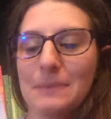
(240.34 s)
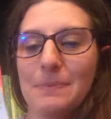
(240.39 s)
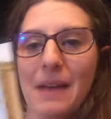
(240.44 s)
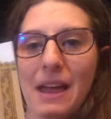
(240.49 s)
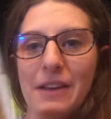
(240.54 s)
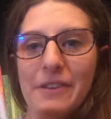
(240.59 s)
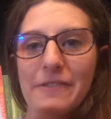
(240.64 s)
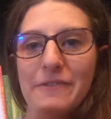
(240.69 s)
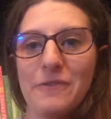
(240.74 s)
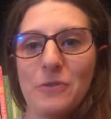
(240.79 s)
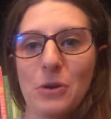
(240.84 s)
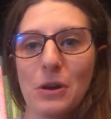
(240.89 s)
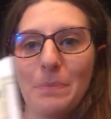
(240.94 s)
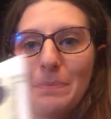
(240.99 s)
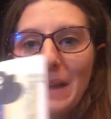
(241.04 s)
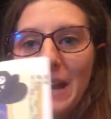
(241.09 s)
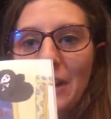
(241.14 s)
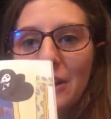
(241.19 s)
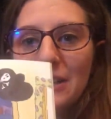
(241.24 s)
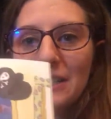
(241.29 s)
meant for
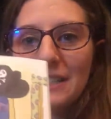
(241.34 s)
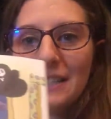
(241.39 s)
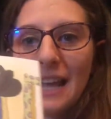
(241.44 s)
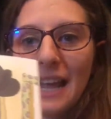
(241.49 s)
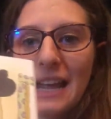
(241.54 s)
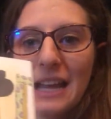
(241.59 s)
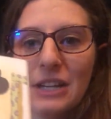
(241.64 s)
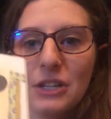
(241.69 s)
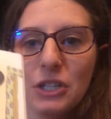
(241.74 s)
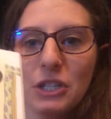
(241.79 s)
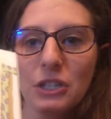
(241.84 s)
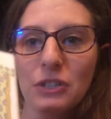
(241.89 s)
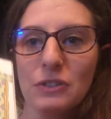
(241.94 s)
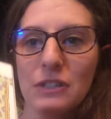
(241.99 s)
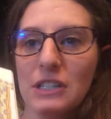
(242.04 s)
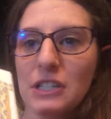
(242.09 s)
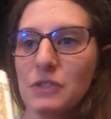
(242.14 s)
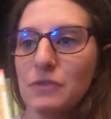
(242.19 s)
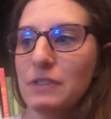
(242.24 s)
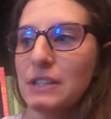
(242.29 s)
parents and
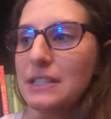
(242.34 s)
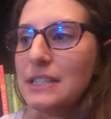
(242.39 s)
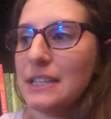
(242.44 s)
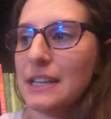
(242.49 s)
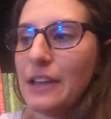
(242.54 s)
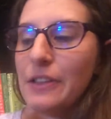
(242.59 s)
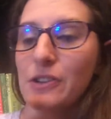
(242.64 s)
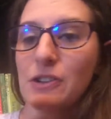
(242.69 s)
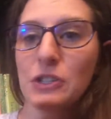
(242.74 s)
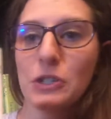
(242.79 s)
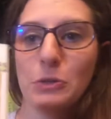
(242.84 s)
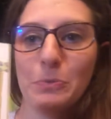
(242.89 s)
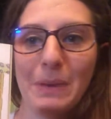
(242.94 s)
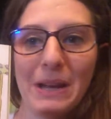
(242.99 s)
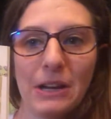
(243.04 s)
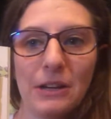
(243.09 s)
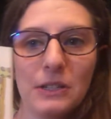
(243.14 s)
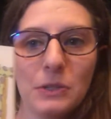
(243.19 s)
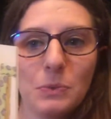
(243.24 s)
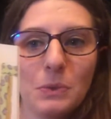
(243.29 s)
children to read together, so
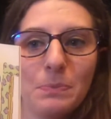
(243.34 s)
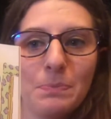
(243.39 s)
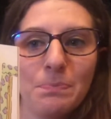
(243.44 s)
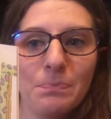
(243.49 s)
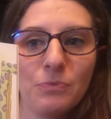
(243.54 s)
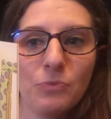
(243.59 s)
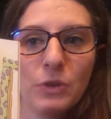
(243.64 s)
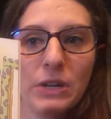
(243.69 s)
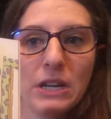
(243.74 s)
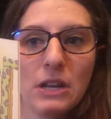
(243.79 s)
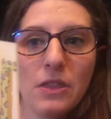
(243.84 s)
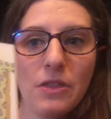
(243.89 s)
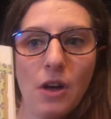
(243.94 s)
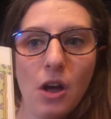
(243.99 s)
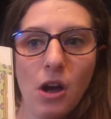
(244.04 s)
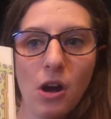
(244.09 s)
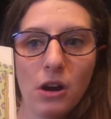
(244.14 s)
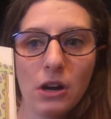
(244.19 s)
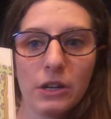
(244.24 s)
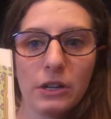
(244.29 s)
parents would read the
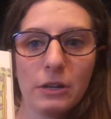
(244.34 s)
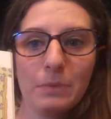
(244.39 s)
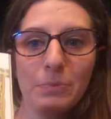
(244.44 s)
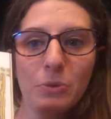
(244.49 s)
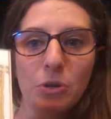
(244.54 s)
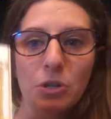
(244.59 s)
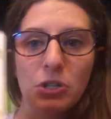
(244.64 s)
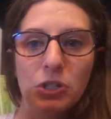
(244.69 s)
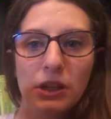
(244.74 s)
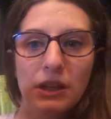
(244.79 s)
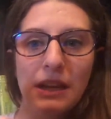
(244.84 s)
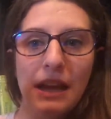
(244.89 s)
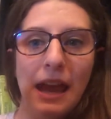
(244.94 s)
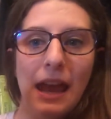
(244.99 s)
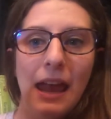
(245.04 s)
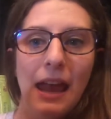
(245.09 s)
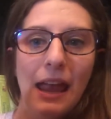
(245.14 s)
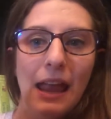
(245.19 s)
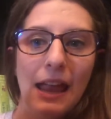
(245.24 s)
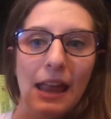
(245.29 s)
harder portion
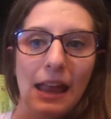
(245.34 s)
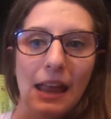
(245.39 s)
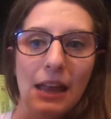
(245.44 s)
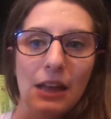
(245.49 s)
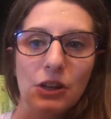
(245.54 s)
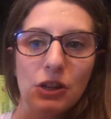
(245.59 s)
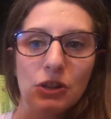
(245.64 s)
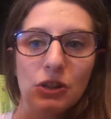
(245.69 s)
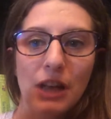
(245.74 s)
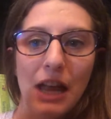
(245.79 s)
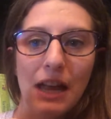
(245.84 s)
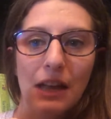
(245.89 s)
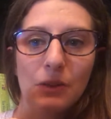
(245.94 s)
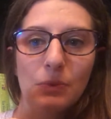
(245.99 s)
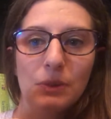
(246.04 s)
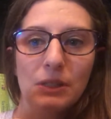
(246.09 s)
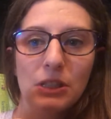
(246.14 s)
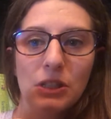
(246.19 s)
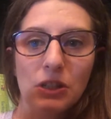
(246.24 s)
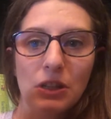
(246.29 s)
and your child
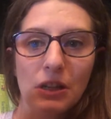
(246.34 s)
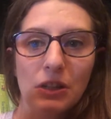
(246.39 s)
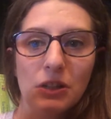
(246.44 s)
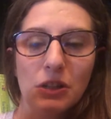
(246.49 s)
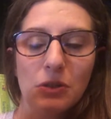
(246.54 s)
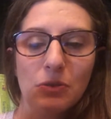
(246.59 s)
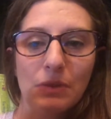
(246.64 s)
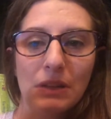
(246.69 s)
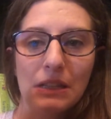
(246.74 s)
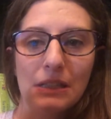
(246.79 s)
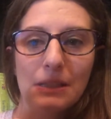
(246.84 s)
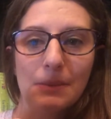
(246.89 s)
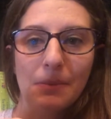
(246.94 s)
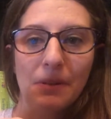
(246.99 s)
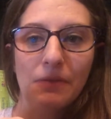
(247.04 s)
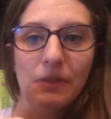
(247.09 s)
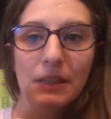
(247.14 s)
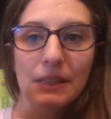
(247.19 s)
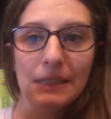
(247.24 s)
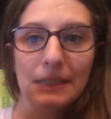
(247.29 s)
would start to read some
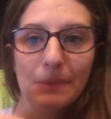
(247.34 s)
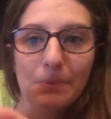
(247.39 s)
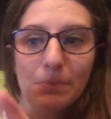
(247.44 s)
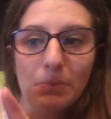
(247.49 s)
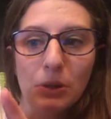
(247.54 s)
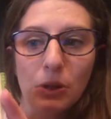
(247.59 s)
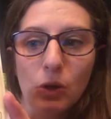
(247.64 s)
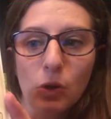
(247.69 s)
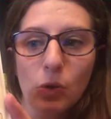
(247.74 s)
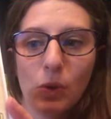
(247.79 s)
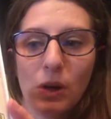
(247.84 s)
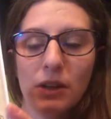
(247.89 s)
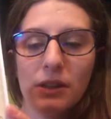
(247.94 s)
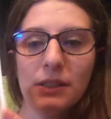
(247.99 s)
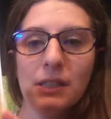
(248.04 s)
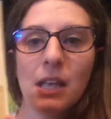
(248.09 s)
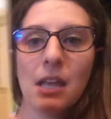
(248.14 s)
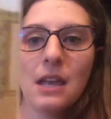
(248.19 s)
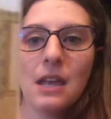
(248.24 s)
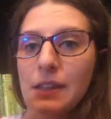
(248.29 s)
of the simpler
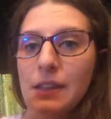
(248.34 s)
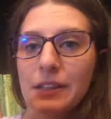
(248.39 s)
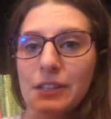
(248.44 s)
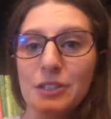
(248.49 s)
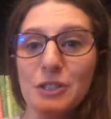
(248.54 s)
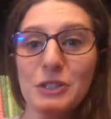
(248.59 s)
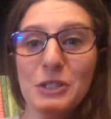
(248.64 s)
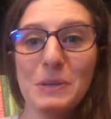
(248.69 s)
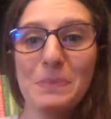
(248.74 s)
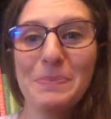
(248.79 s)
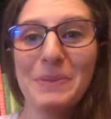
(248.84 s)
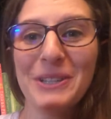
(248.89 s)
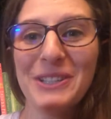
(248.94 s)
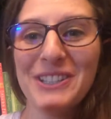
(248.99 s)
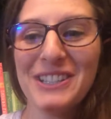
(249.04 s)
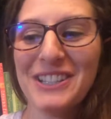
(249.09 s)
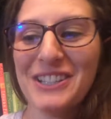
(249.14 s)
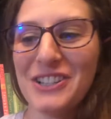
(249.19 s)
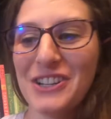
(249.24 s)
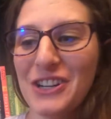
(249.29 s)
words. These are to build
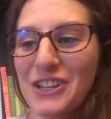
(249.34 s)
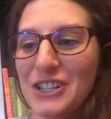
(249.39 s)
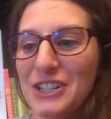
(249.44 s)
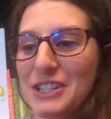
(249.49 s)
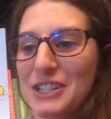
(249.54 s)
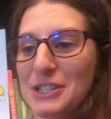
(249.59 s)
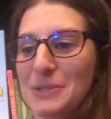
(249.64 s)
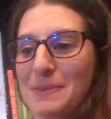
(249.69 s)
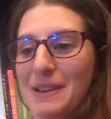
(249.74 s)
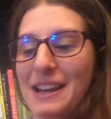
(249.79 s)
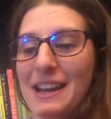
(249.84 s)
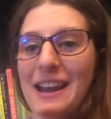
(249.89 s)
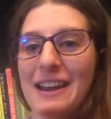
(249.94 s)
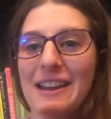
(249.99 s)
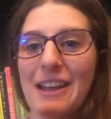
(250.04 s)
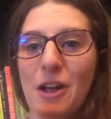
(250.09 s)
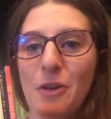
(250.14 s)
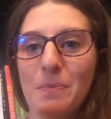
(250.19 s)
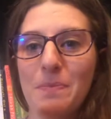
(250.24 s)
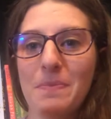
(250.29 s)
encouragement and
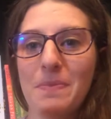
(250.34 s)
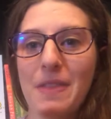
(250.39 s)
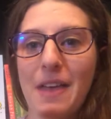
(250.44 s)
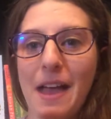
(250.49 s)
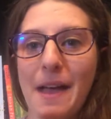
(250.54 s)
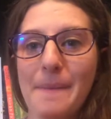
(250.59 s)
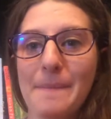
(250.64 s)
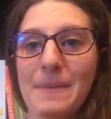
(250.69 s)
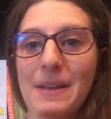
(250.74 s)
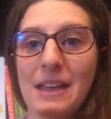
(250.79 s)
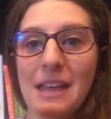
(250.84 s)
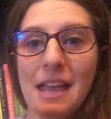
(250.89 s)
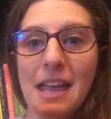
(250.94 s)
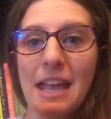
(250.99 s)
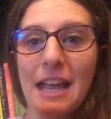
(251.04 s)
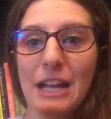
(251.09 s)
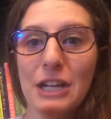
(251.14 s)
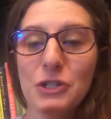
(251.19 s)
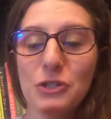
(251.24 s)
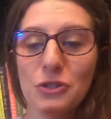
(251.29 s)
help them
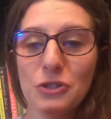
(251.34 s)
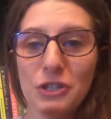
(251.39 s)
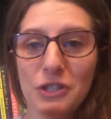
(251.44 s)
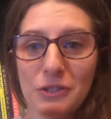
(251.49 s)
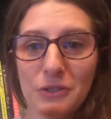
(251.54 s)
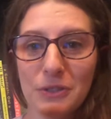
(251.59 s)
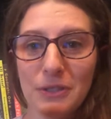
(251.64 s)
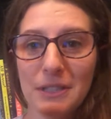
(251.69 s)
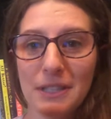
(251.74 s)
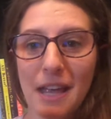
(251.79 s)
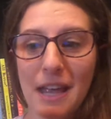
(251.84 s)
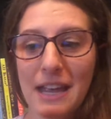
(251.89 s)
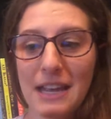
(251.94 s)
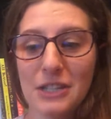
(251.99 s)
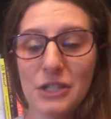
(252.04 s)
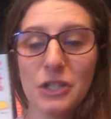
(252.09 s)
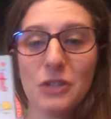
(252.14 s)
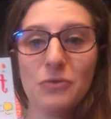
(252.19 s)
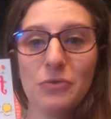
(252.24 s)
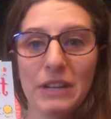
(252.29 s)
introduce
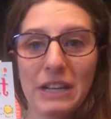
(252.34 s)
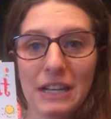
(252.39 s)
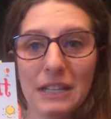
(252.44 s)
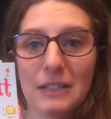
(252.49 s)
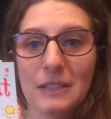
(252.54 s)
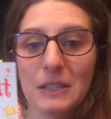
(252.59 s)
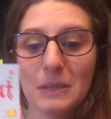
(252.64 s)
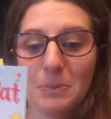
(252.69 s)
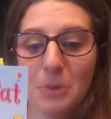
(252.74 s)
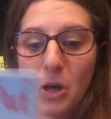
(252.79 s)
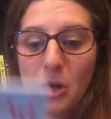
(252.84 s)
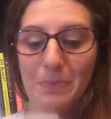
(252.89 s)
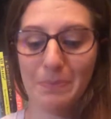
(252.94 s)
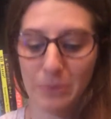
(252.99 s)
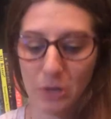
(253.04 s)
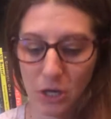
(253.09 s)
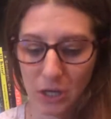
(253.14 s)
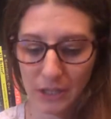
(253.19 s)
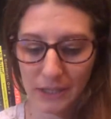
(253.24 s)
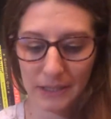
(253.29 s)
into reading small
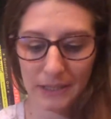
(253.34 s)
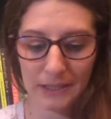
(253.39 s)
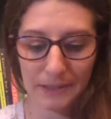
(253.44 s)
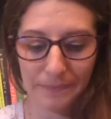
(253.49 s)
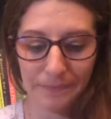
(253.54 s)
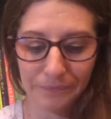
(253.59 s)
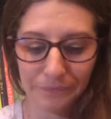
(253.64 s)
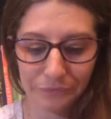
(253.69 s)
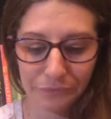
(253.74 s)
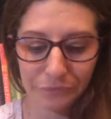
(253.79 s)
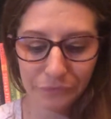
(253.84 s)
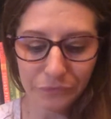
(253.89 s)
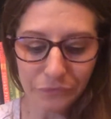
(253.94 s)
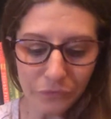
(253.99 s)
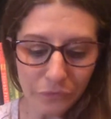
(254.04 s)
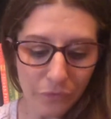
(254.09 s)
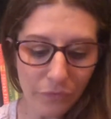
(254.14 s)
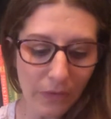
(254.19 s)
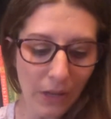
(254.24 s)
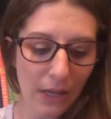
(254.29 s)
books.
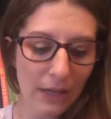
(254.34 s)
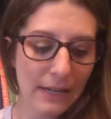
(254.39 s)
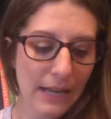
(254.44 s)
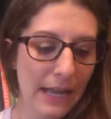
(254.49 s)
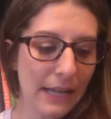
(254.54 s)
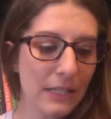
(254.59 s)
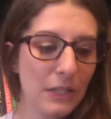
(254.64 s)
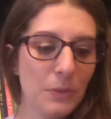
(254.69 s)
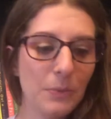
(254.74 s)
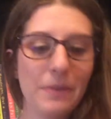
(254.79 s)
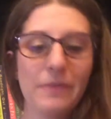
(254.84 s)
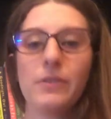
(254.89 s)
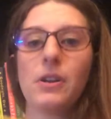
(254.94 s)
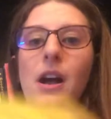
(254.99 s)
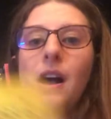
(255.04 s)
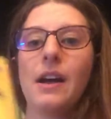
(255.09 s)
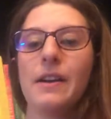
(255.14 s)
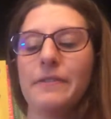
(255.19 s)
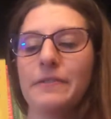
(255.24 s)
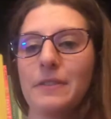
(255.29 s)
Next, we've
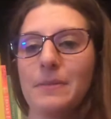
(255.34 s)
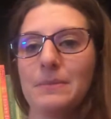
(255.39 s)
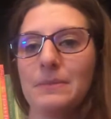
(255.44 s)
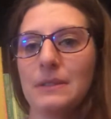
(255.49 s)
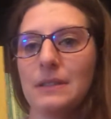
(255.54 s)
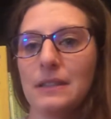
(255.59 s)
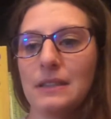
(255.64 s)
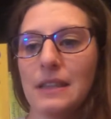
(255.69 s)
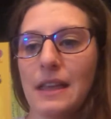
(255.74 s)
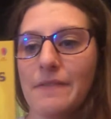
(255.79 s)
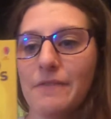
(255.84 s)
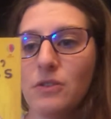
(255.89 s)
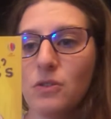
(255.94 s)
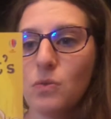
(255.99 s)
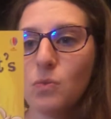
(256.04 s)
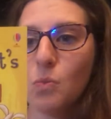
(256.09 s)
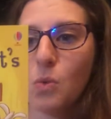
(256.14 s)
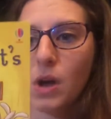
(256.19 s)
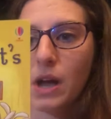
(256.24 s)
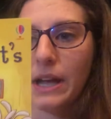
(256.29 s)
got from
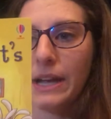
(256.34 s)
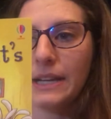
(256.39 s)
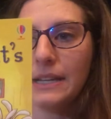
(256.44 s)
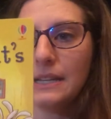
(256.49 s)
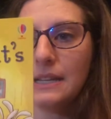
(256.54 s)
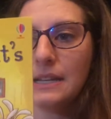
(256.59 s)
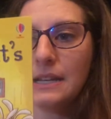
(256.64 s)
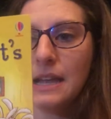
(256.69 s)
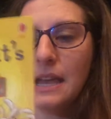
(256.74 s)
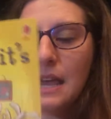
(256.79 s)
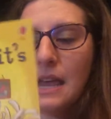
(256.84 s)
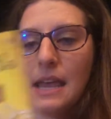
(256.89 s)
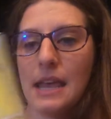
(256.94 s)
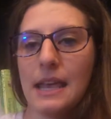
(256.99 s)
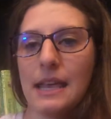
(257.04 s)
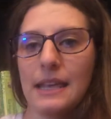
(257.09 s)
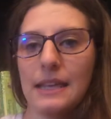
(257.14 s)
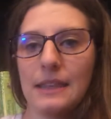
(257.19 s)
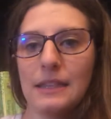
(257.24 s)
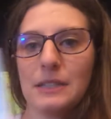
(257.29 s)
level 1,
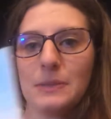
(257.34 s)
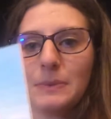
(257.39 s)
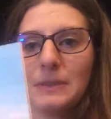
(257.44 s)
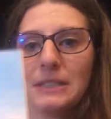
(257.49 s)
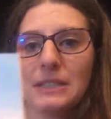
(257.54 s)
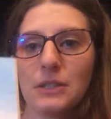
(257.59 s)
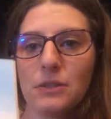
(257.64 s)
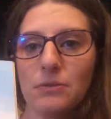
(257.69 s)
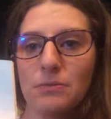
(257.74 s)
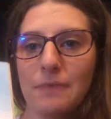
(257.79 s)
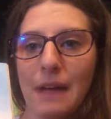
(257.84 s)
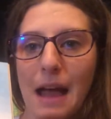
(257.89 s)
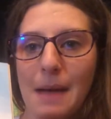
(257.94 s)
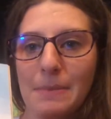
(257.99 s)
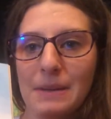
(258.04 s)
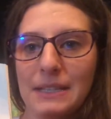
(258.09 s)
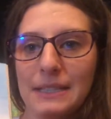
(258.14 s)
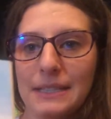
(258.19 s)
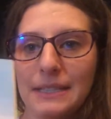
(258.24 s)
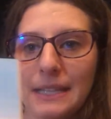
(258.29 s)
this one's the
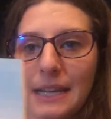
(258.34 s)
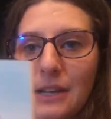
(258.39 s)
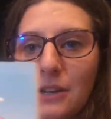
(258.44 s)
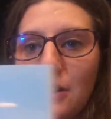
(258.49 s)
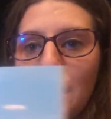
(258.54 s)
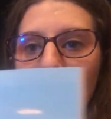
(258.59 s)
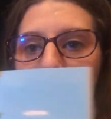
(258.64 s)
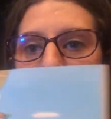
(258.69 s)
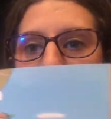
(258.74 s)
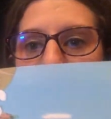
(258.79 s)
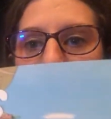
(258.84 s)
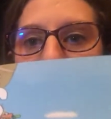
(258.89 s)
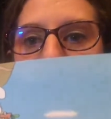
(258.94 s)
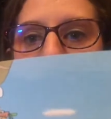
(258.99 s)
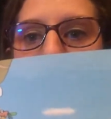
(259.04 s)
Rabbit's Tale, and you can see